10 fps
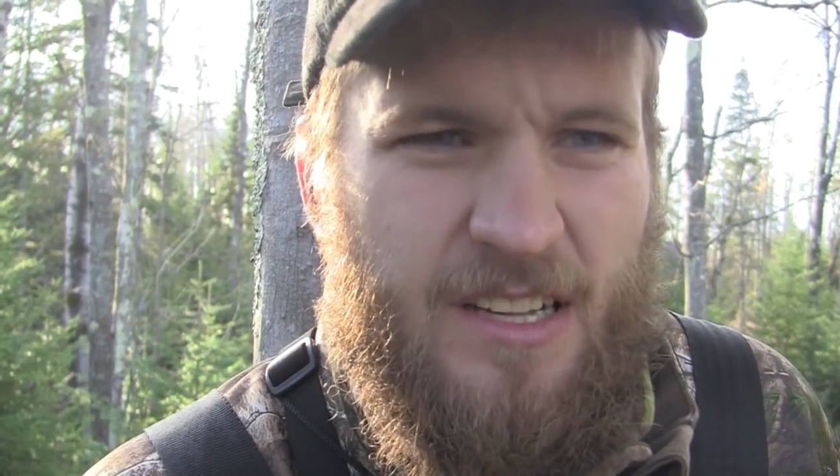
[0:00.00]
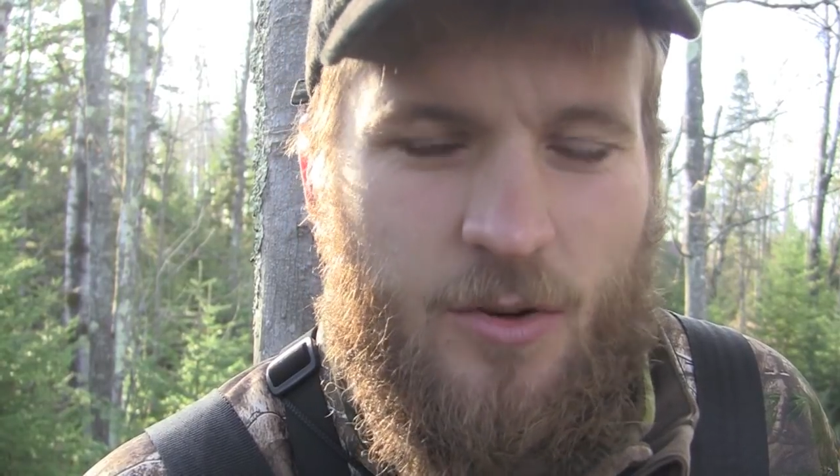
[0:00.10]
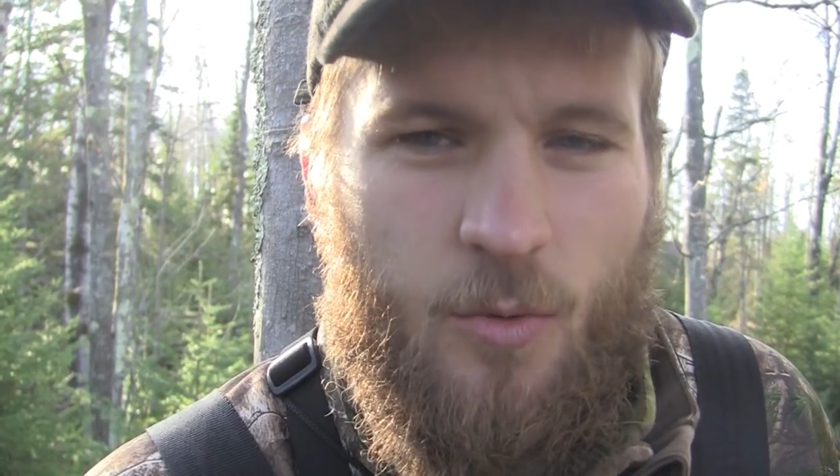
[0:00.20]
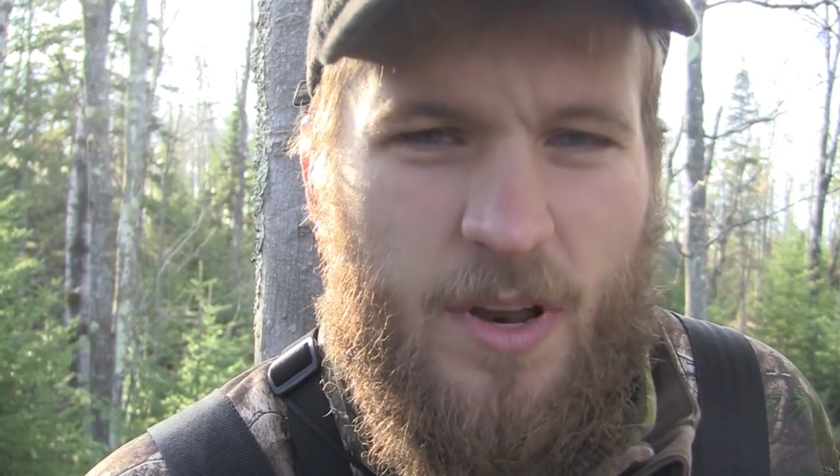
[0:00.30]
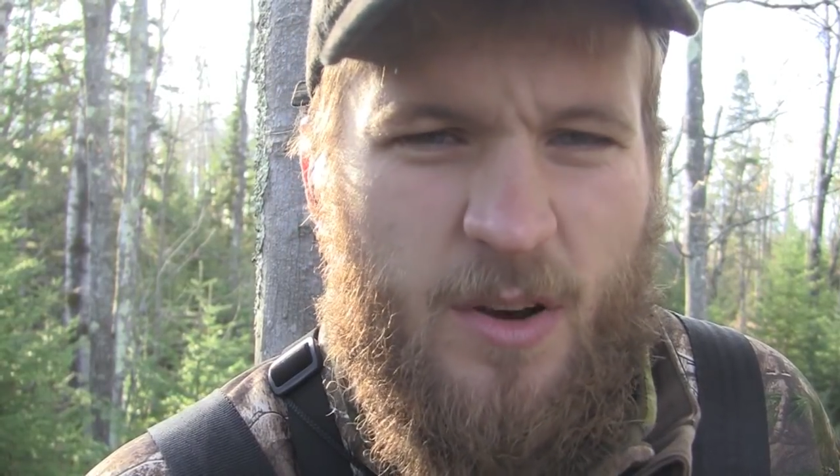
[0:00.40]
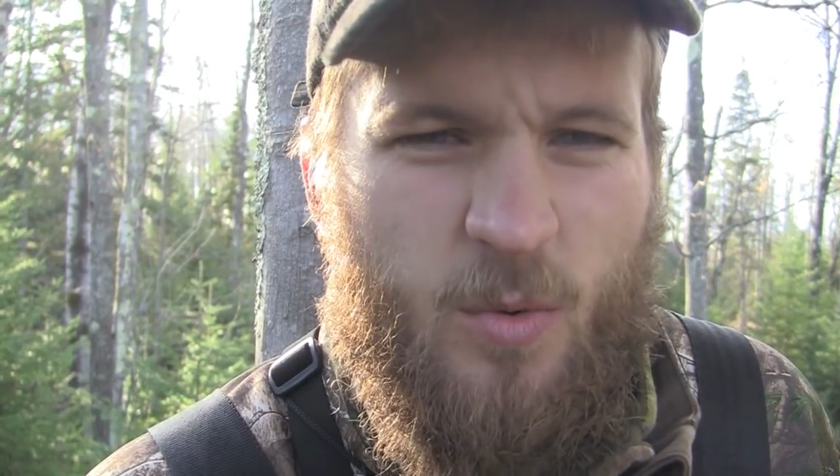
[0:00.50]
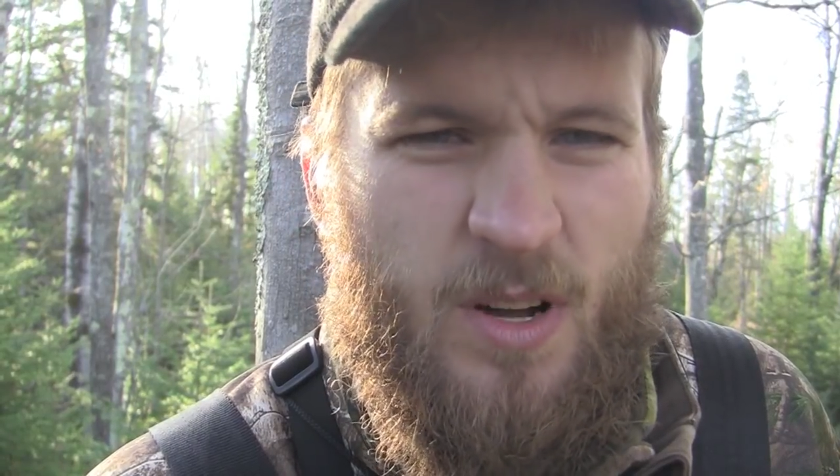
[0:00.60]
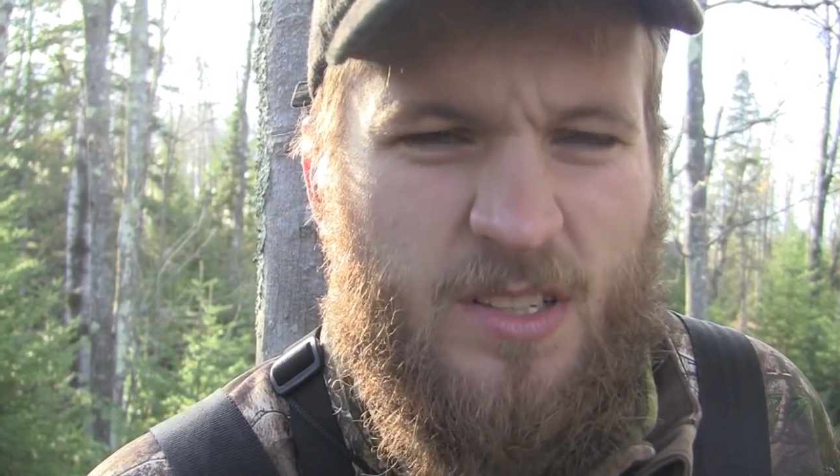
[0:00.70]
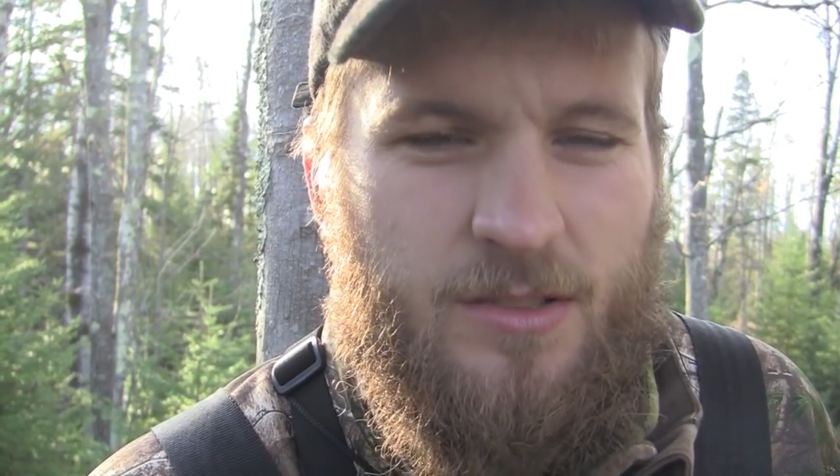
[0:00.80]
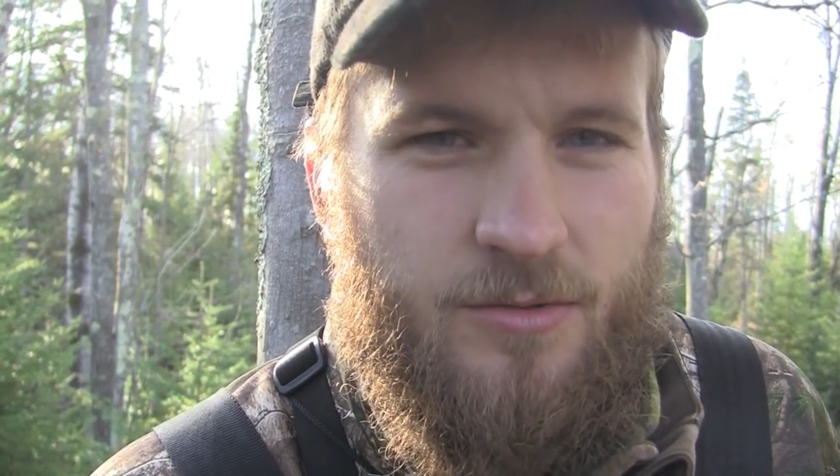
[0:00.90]
The wind
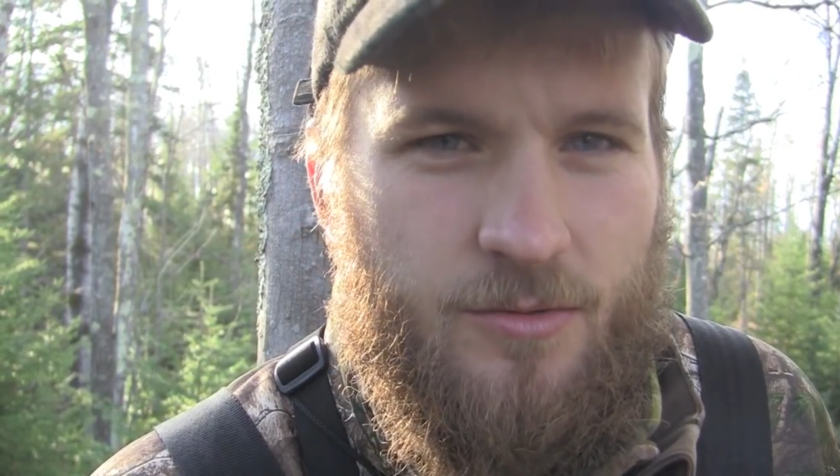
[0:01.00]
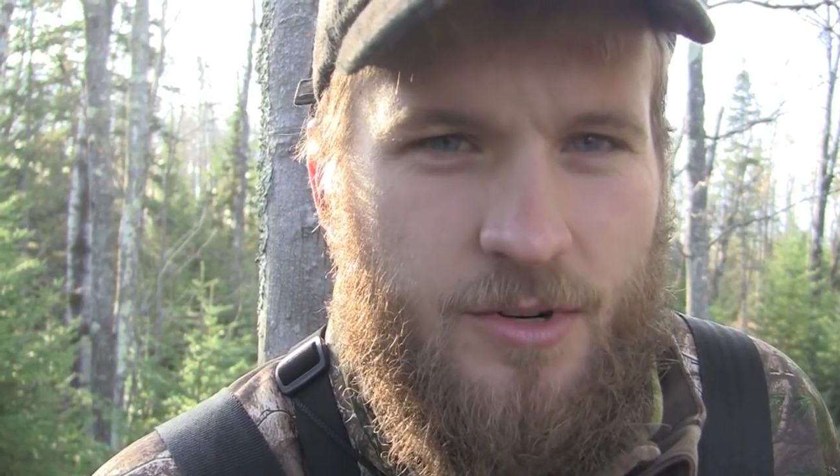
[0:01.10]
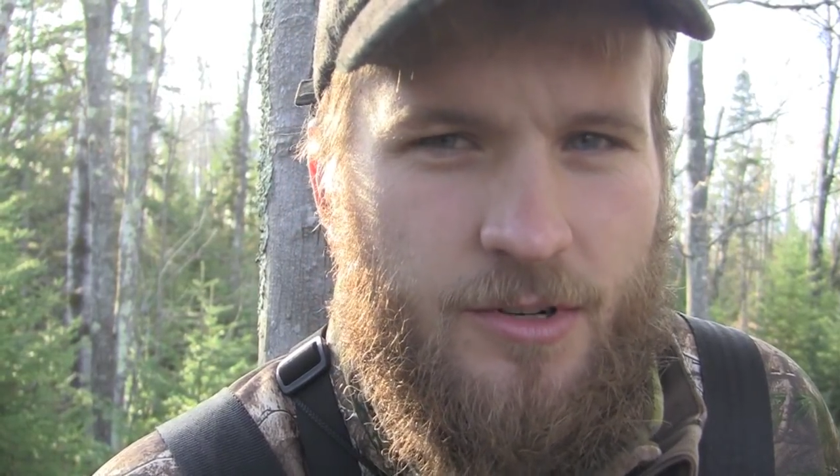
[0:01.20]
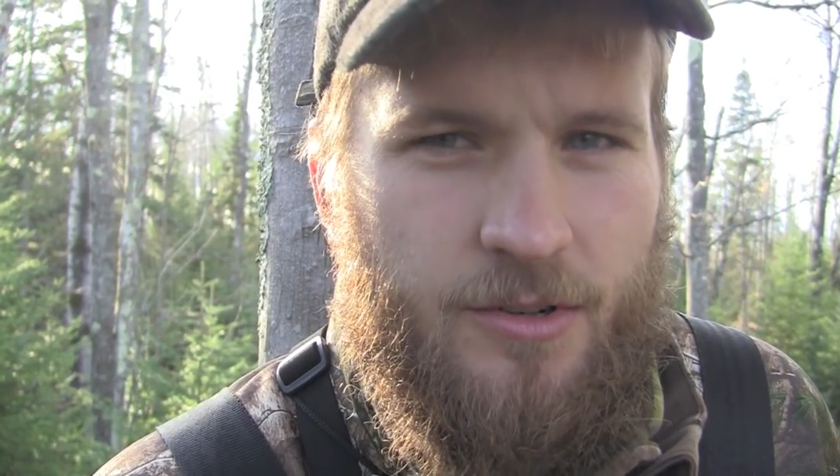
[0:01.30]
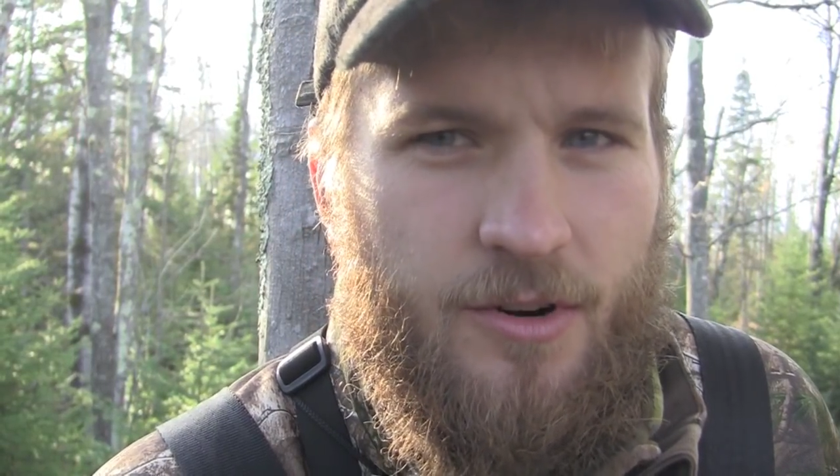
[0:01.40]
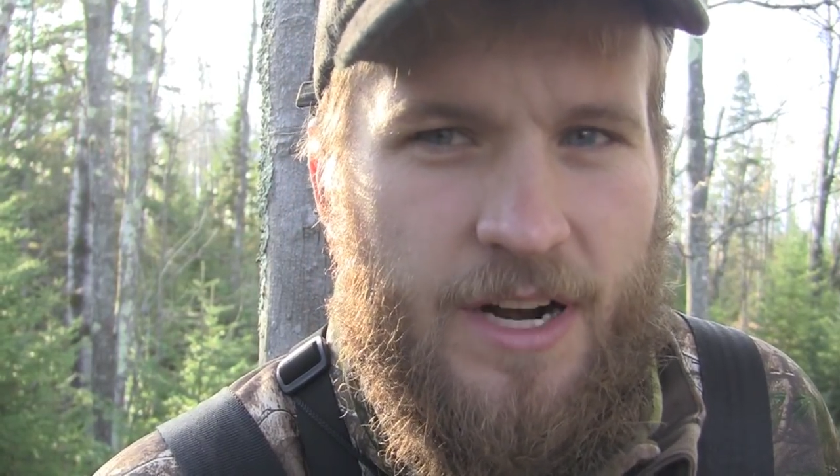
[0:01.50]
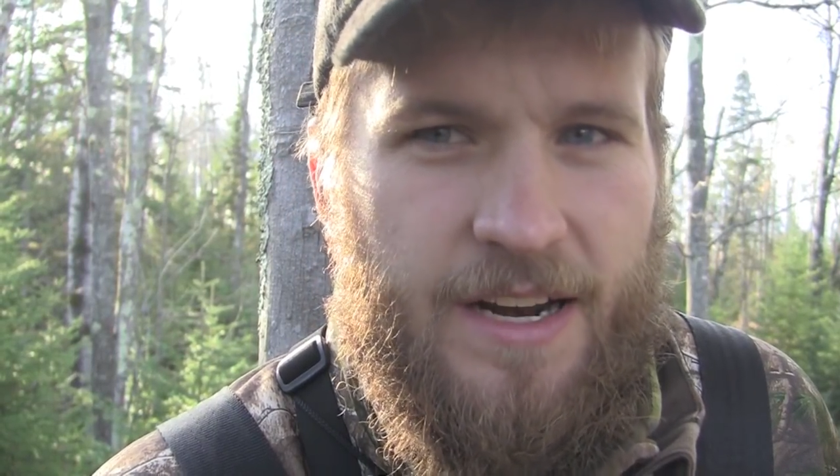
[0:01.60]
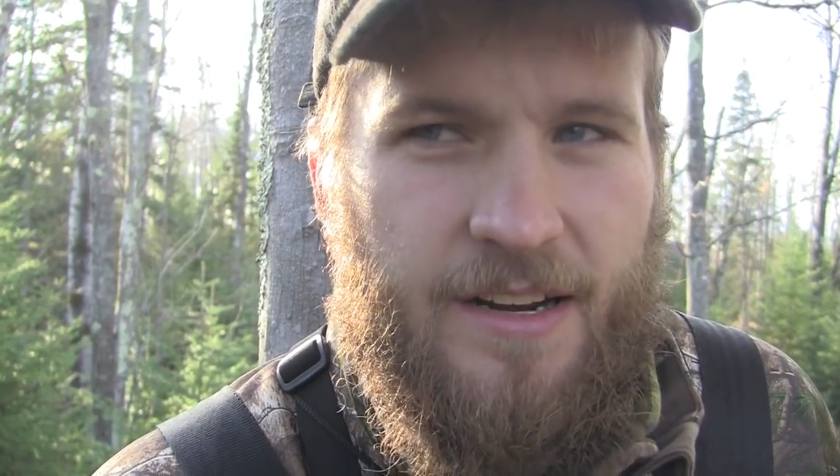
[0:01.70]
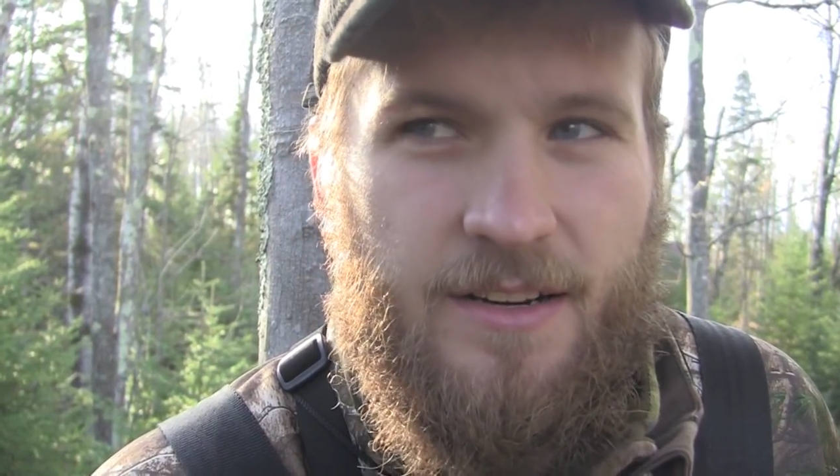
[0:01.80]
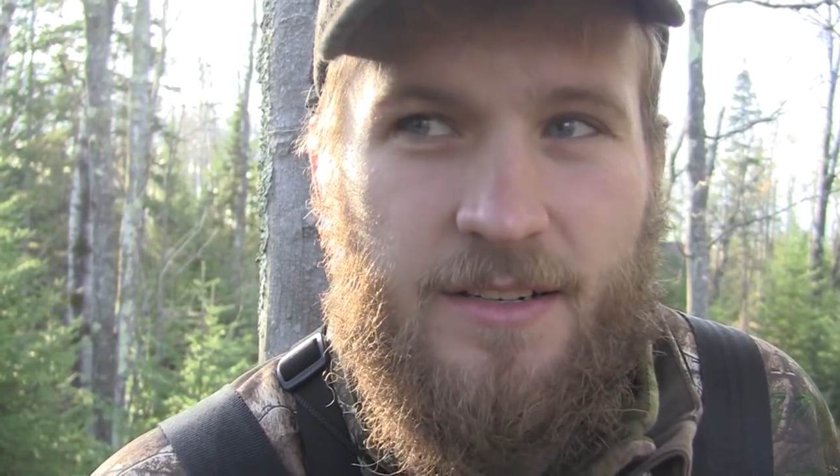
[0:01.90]
wasn't real great.